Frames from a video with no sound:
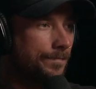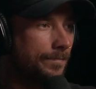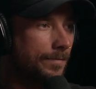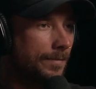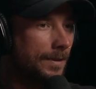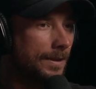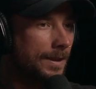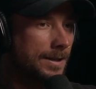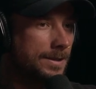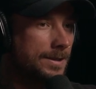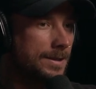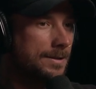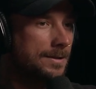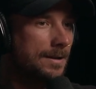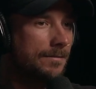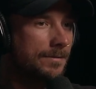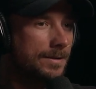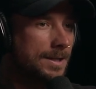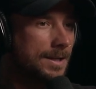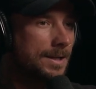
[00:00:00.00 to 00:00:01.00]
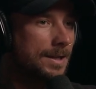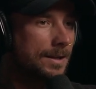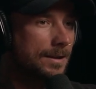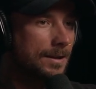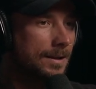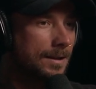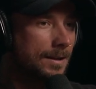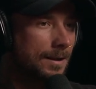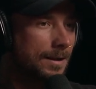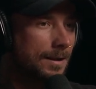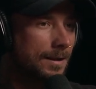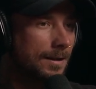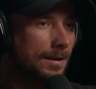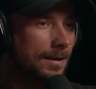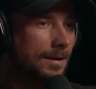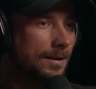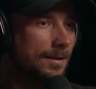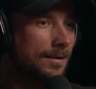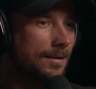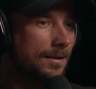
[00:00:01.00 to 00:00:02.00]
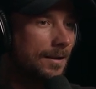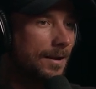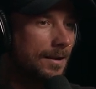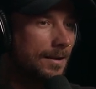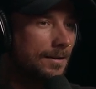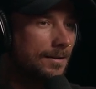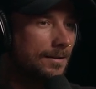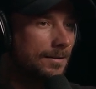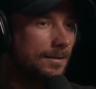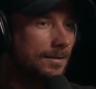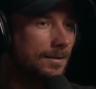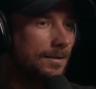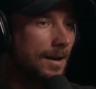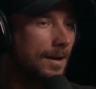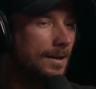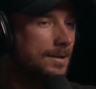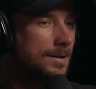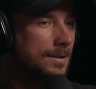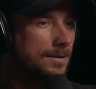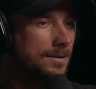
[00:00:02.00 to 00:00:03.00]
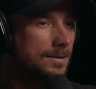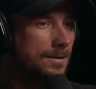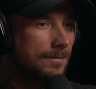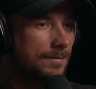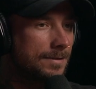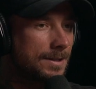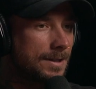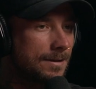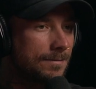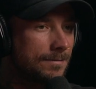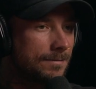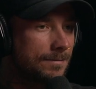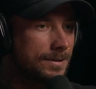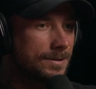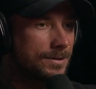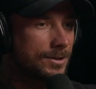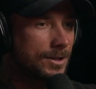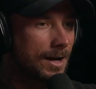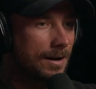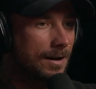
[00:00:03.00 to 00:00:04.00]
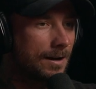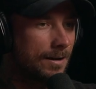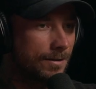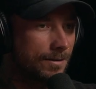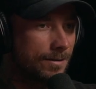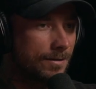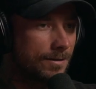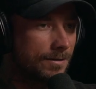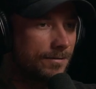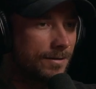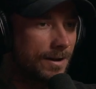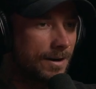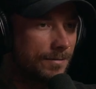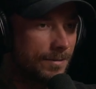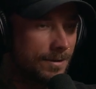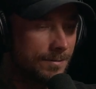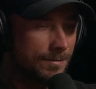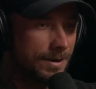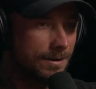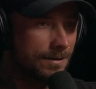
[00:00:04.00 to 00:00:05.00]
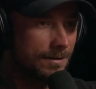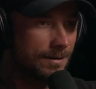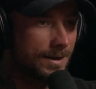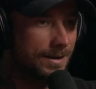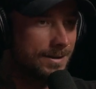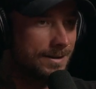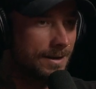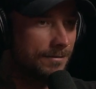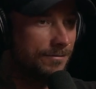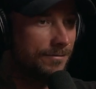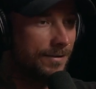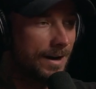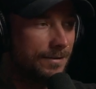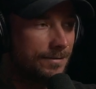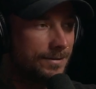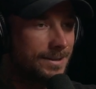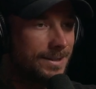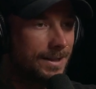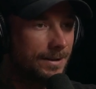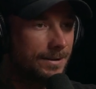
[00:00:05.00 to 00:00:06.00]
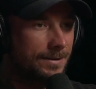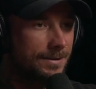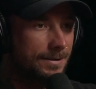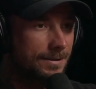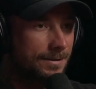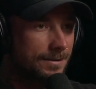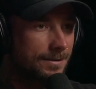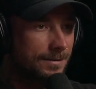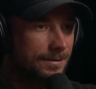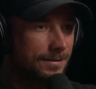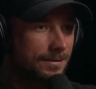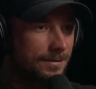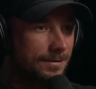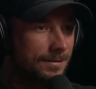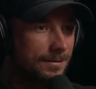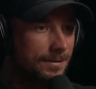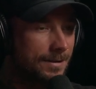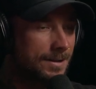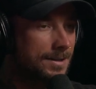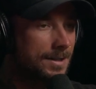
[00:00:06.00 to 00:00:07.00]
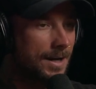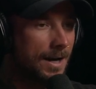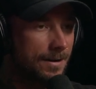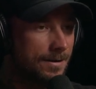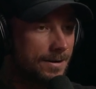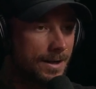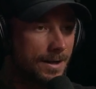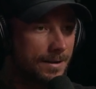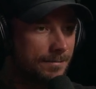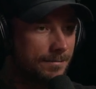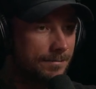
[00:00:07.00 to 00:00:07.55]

1917, mm-hmm. and they're like, 1917 was shot on a 35 millimeter lens at 5.6. Mm-hmm the entire time.